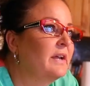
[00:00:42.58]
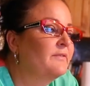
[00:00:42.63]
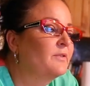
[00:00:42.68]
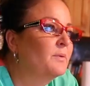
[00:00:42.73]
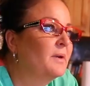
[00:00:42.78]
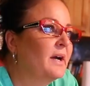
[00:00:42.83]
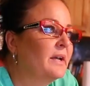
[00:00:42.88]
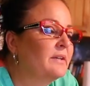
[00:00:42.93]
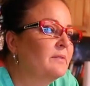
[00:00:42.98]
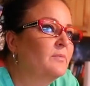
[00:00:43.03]
have a
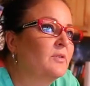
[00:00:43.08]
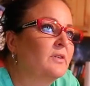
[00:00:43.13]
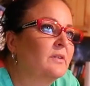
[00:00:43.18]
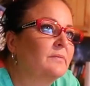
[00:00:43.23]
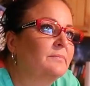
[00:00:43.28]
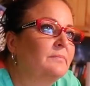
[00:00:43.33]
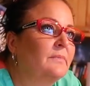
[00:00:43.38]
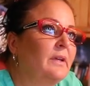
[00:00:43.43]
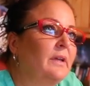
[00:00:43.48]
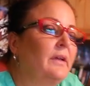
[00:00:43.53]
ride tomorrow.
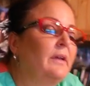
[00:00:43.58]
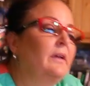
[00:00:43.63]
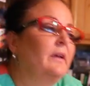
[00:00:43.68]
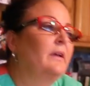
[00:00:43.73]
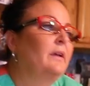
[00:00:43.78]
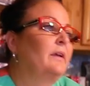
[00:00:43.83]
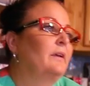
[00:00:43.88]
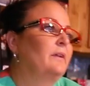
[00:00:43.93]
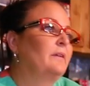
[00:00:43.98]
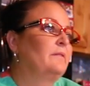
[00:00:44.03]

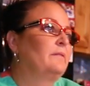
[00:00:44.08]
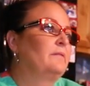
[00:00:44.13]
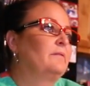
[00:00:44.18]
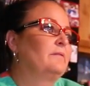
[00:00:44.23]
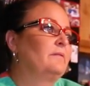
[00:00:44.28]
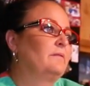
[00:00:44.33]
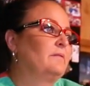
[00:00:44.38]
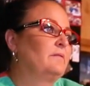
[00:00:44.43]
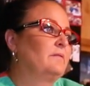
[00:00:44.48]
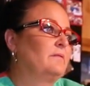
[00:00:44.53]
And,
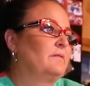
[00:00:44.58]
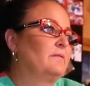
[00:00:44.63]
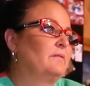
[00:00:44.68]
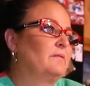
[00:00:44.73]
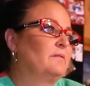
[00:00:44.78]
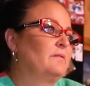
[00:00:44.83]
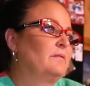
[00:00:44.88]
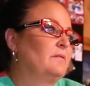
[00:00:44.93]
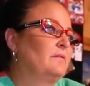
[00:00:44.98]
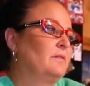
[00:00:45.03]

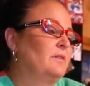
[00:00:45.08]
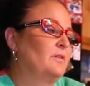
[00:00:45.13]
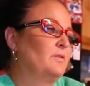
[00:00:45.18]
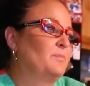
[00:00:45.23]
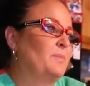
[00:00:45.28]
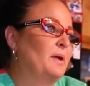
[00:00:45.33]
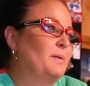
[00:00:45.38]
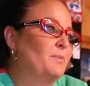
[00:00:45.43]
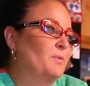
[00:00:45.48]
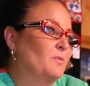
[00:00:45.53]
you
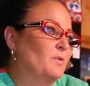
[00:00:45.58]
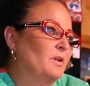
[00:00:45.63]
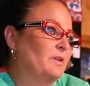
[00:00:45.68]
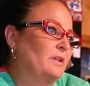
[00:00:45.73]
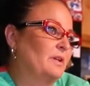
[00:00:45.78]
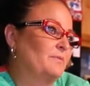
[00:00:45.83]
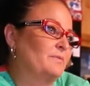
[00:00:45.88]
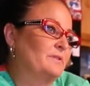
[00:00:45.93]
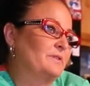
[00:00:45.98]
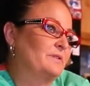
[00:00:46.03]
know, paperwork
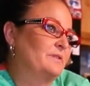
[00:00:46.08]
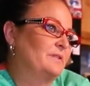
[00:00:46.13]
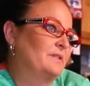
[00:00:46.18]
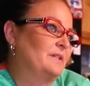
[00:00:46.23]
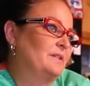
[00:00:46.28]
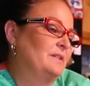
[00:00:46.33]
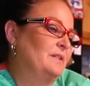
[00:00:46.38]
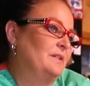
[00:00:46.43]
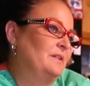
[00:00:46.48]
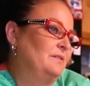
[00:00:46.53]
that was
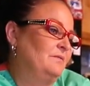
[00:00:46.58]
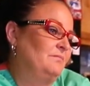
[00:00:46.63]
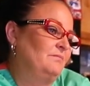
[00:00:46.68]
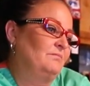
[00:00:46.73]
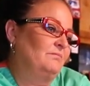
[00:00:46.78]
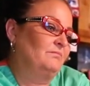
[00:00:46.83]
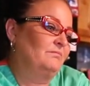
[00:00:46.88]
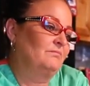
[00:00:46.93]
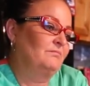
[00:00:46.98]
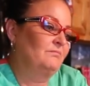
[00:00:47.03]
sent in
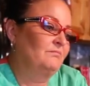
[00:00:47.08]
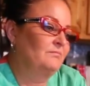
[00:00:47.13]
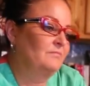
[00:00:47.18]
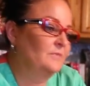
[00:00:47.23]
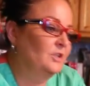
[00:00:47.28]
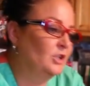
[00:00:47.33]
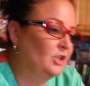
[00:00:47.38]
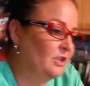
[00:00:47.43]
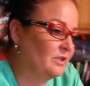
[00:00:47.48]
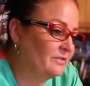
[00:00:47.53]

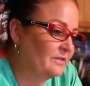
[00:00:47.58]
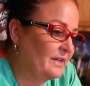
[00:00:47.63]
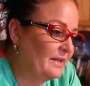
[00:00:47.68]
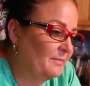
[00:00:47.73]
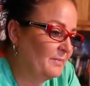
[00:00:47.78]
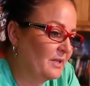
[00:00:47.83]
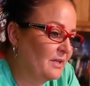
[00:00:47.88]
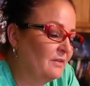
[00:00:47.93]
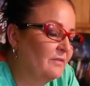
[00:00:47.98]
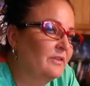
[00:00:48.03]
a long
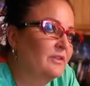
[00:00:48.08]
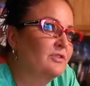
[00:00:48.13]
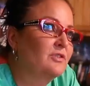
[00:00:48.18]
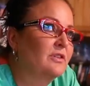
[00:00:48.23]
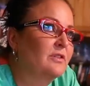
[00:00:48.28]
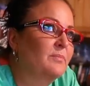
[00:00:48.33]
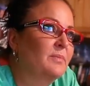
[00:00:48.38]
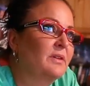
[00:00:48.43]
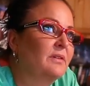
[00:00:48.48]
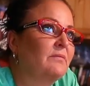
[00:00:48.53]
time ago that
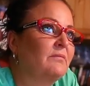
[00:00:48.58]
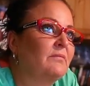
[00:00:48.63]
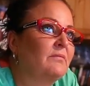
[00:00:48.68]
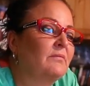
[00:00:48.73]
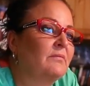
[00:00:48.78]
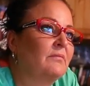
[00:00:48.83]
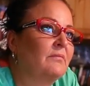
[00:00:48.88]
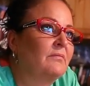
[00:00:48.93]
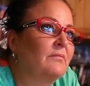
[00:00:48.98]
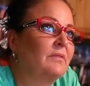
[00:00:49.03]
should have been.
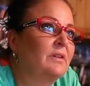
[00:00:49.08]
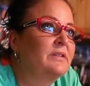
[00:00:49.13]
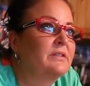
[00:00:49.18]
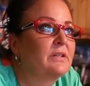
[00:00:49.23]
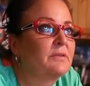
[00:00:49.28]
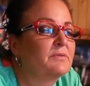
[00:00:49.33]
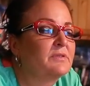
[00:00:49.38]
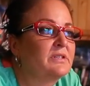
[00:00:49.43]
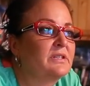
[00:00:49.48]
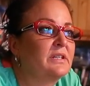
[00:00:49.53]
He
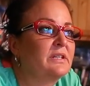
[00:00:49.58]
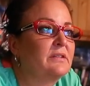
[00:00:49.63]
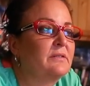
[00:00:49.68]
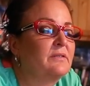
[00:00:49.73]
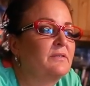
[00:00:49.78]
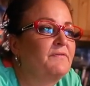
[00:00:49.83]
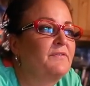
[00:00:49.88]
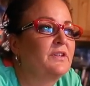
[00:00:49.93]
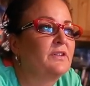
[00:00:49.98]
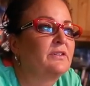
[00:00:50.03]
said it was sent,
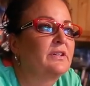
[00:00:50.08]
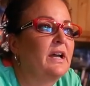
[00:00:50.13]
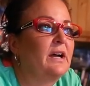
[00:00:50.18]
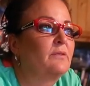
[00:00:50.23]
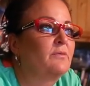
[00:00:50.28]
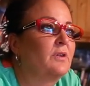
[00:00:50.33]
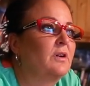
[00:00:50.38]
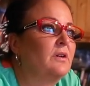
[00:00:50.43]
filled out